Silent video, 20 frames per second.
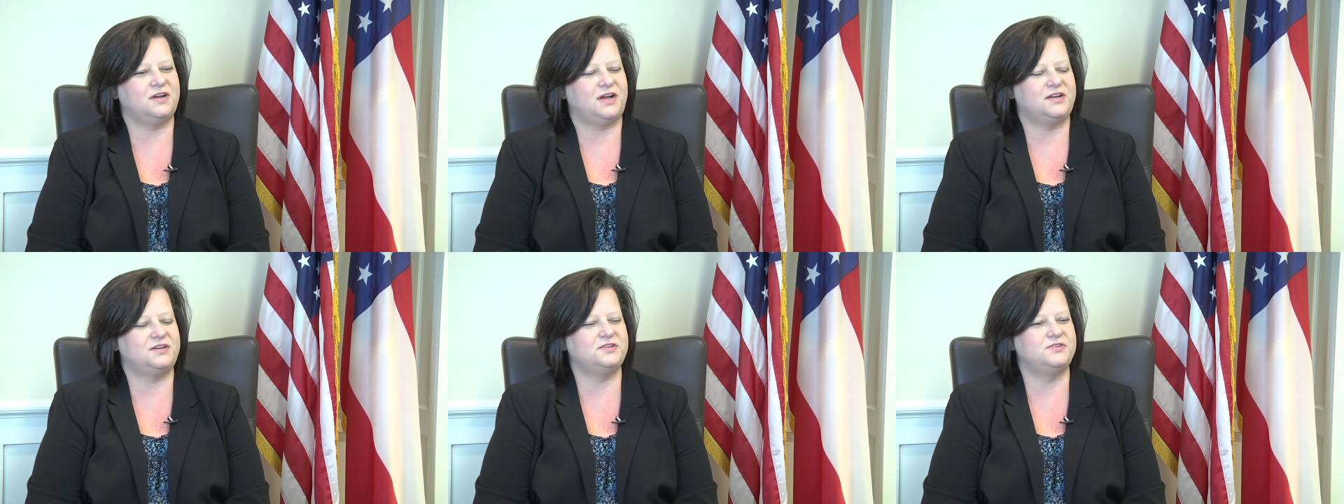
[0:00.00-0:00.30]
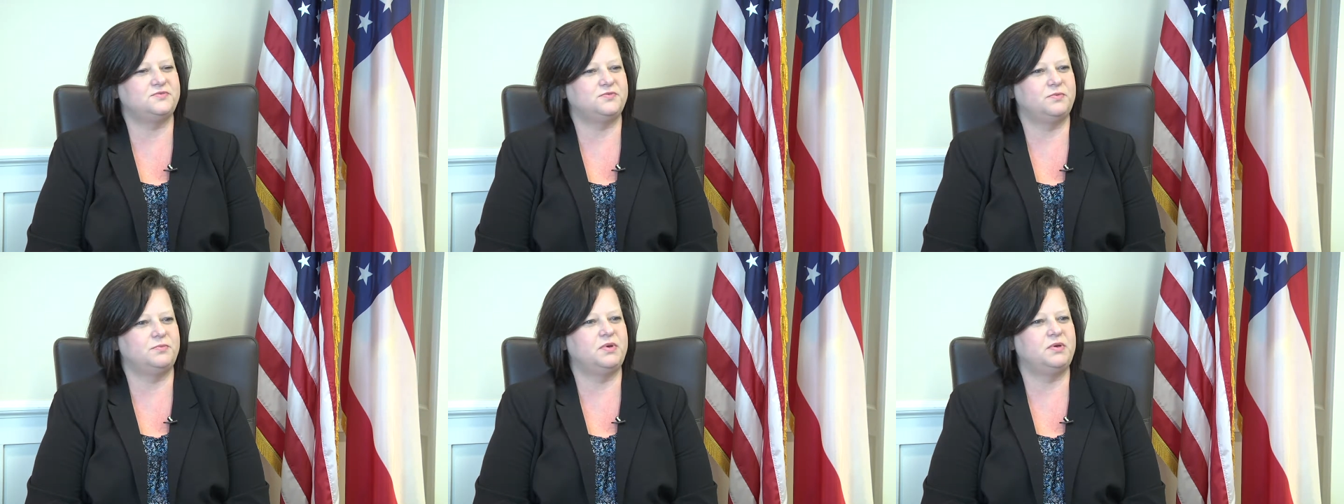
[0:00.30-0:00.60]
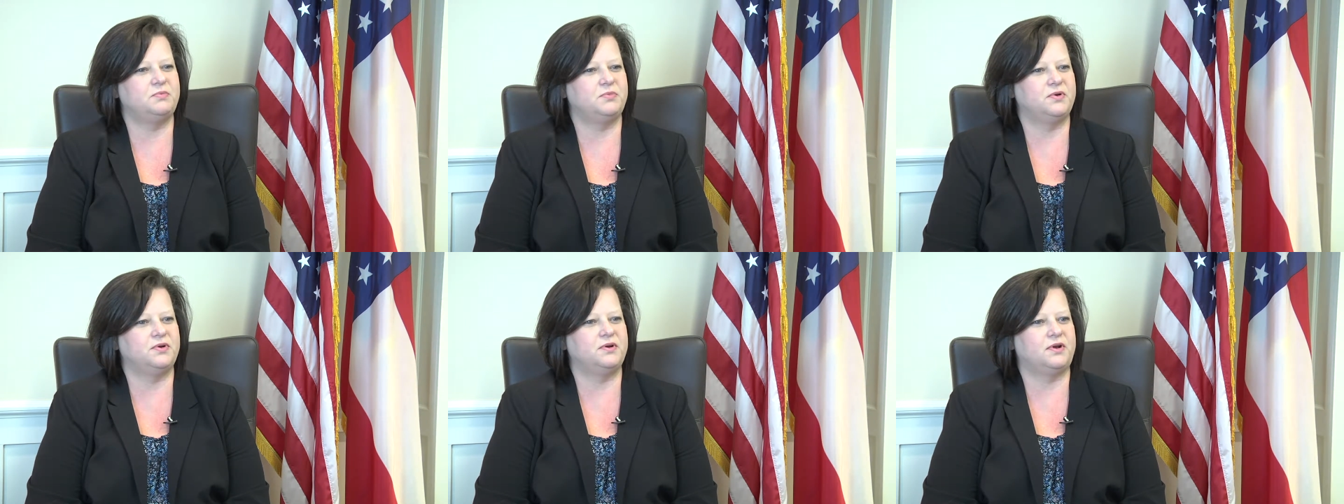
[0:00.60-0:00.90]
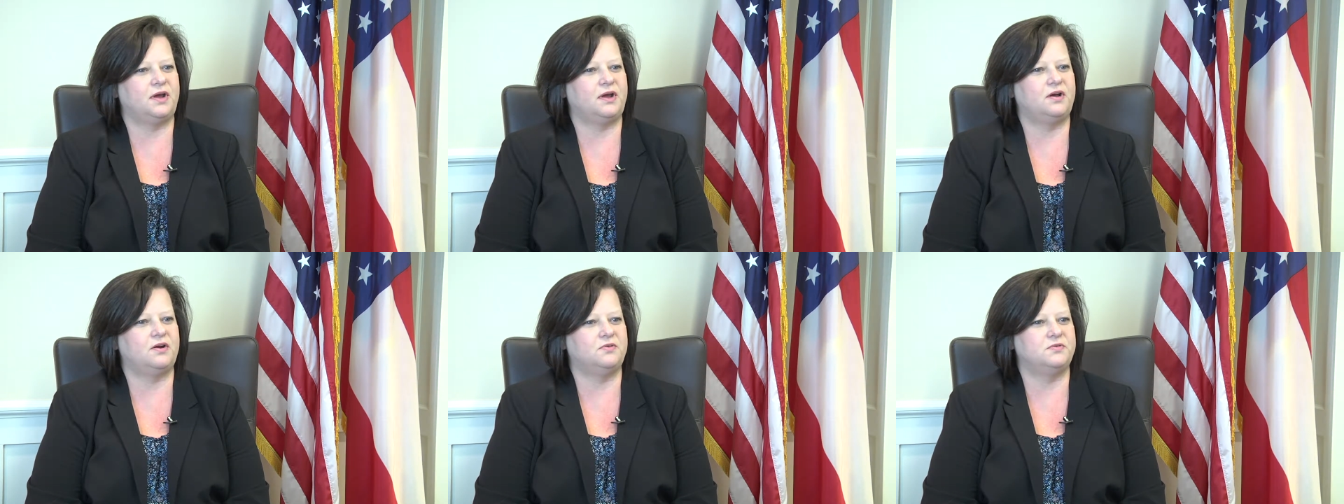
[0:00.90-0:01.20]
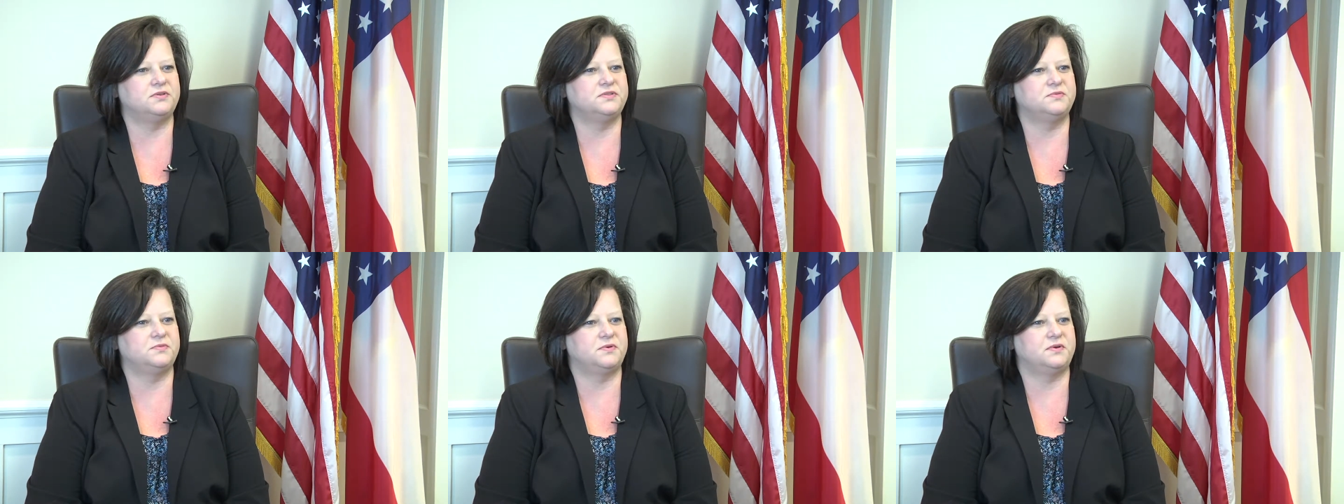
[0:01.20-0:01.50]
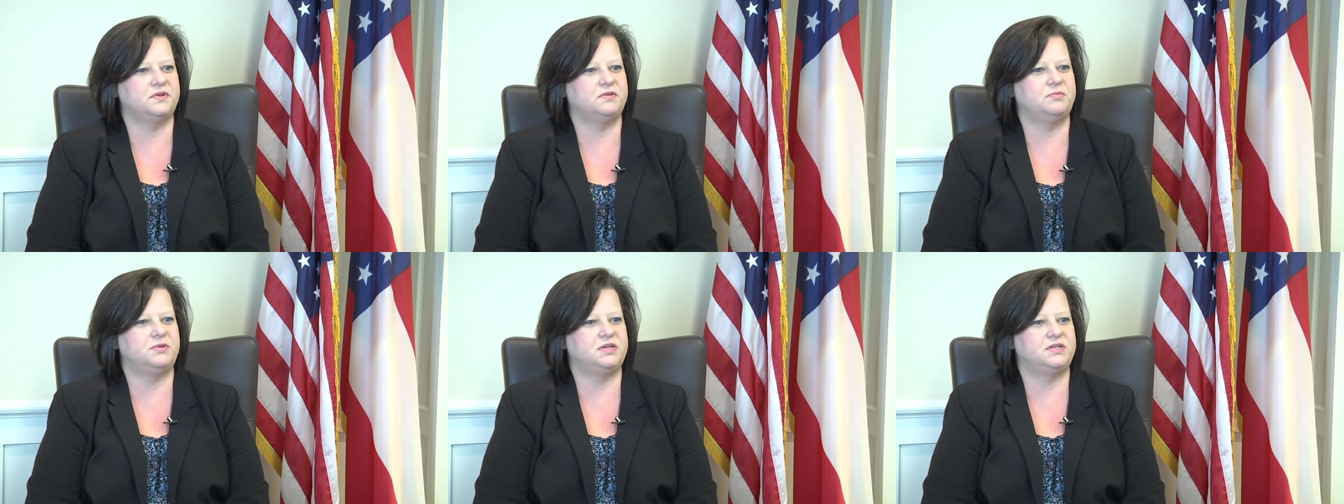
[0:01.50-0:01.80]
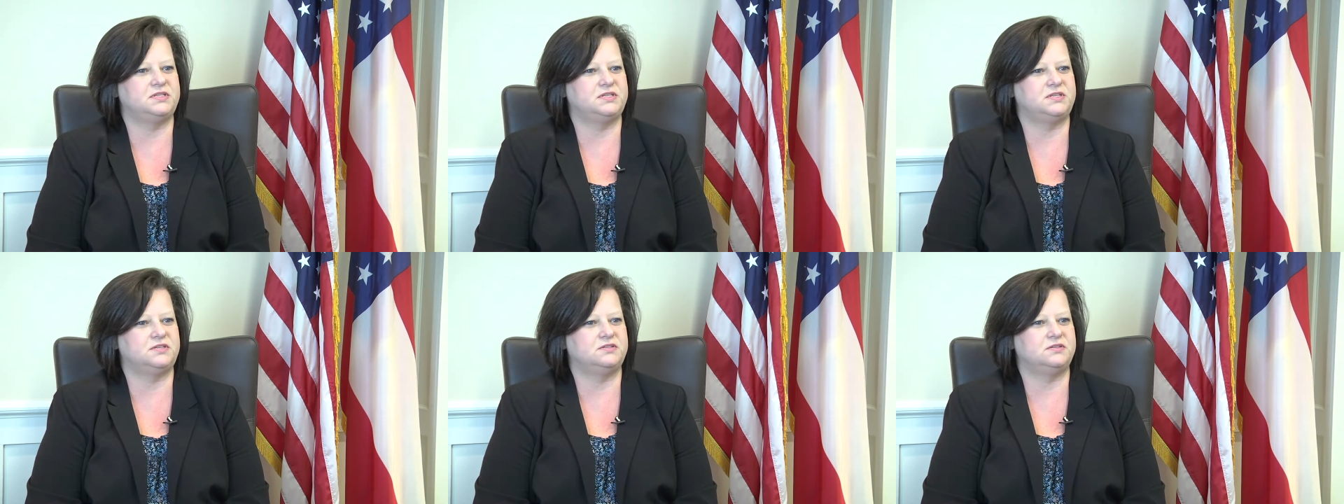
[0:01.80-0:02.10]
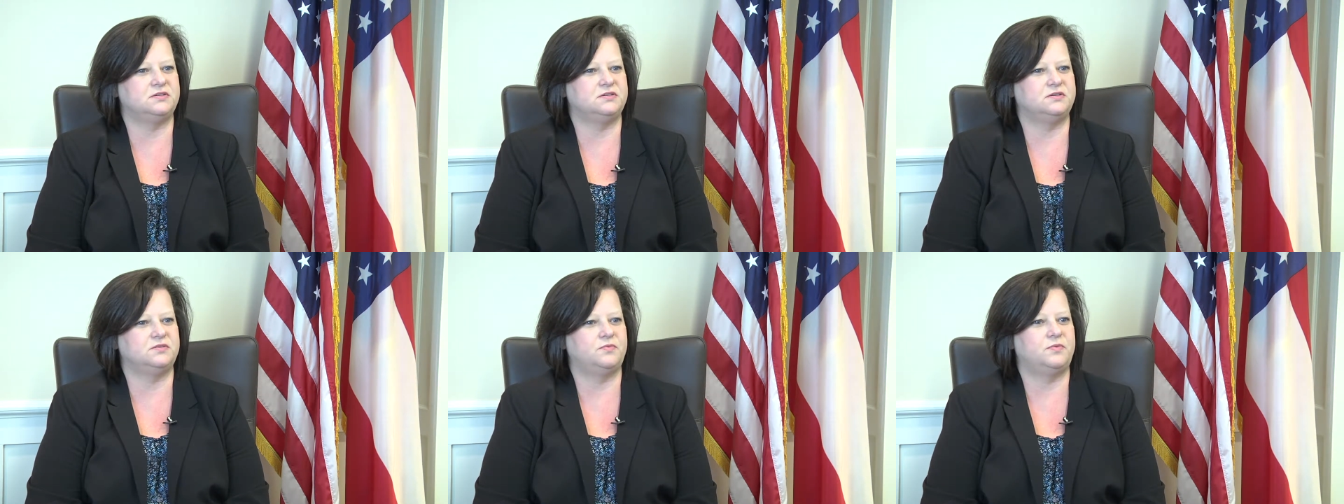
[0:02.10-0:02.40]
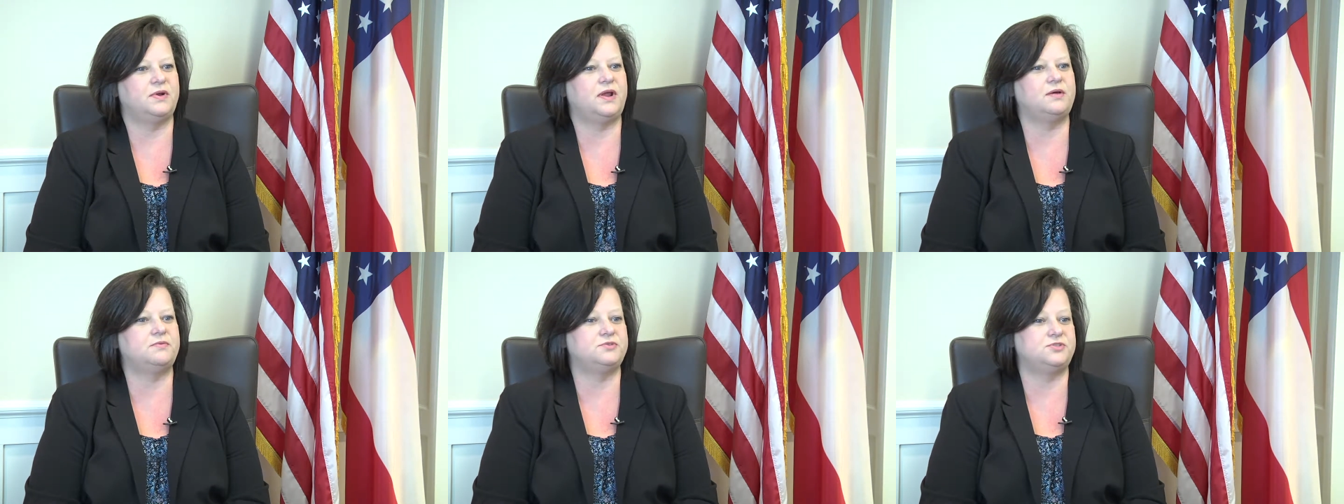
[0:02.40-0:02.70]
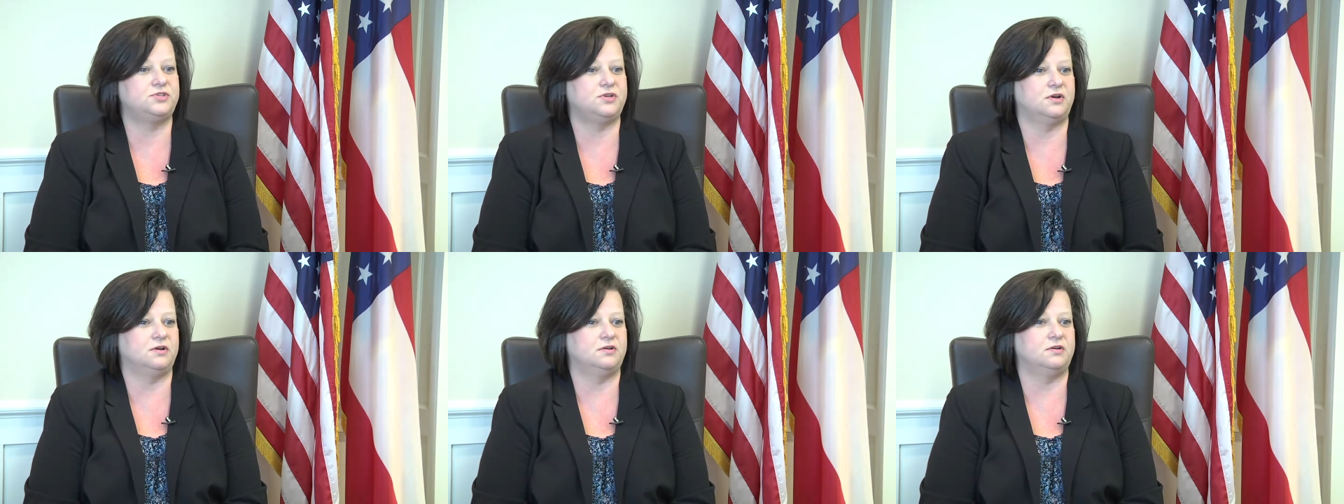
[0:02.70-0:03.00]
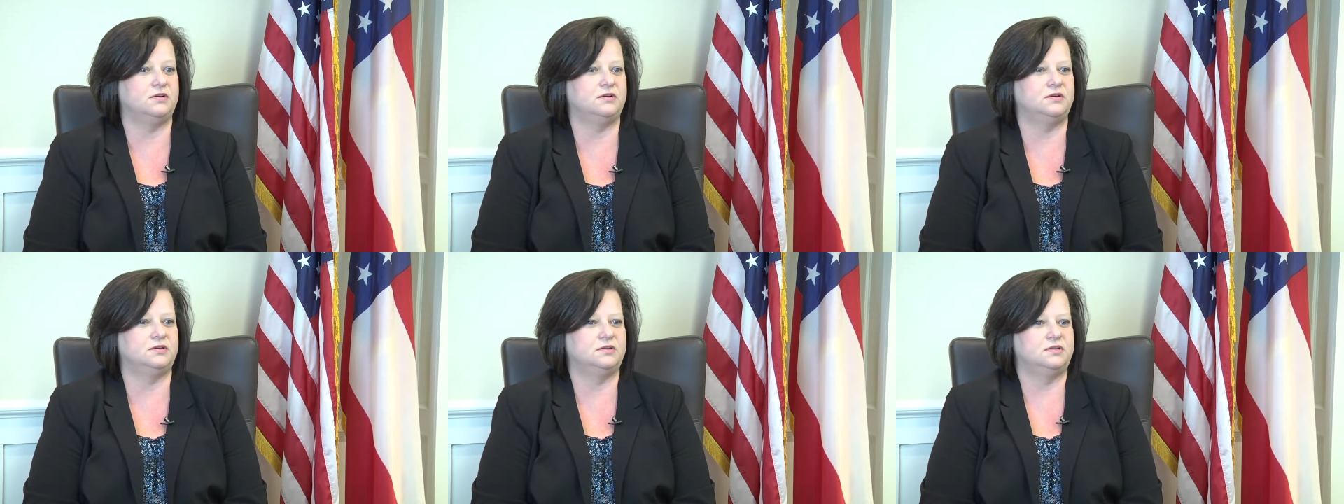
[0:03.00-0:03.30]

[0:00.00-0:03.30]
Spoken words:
I just remember I always wanted to be a teacher when I was younger.